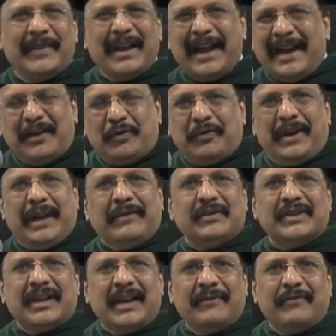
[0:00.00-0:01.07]
I don't have
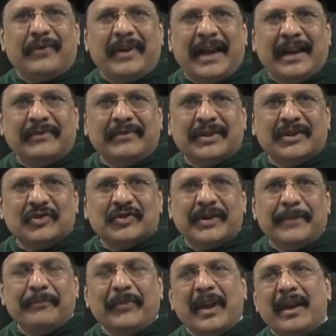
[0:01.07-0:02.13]
the time for
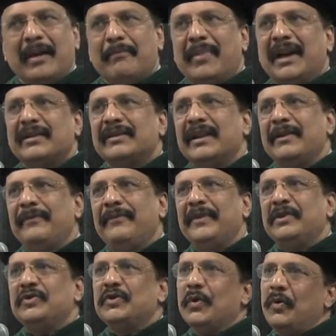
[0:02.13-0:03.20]
advocacy. But if
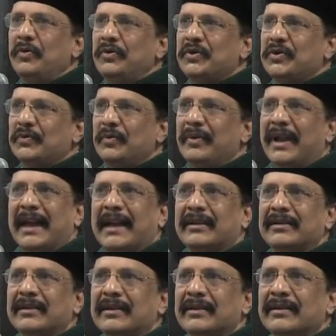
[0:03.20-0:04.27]
we don't do that,
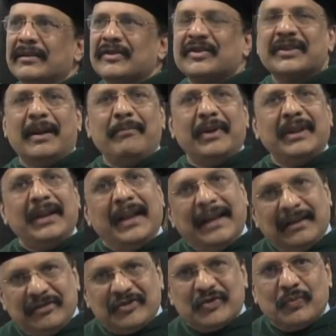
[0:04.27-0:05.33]
somebody
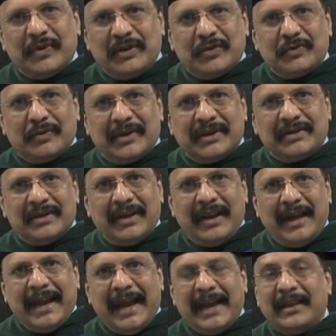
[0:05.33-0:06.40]
else will do it.
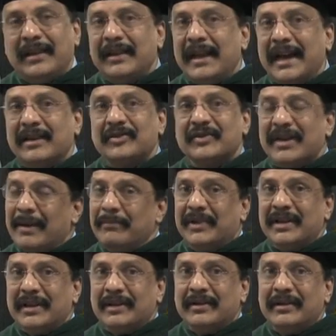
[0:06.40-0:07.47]
And that's
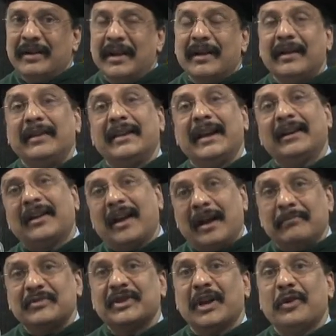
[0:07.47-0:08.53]
something that
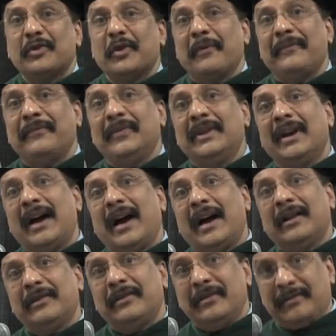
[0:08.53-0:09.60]
comes out of the
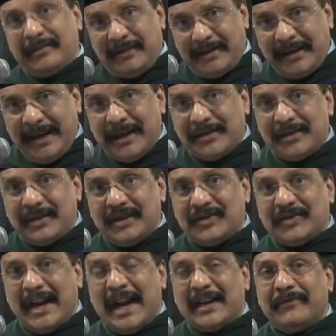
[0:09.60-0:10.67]
other
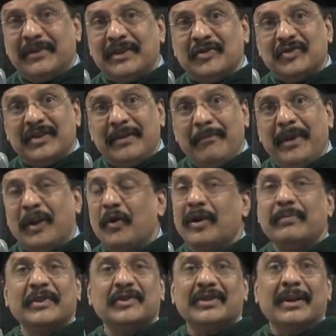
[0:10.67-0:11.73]
entities' advocacy may
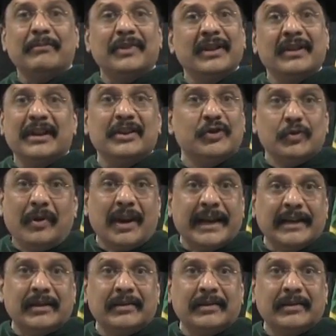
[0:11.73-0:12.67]
not be something that you like.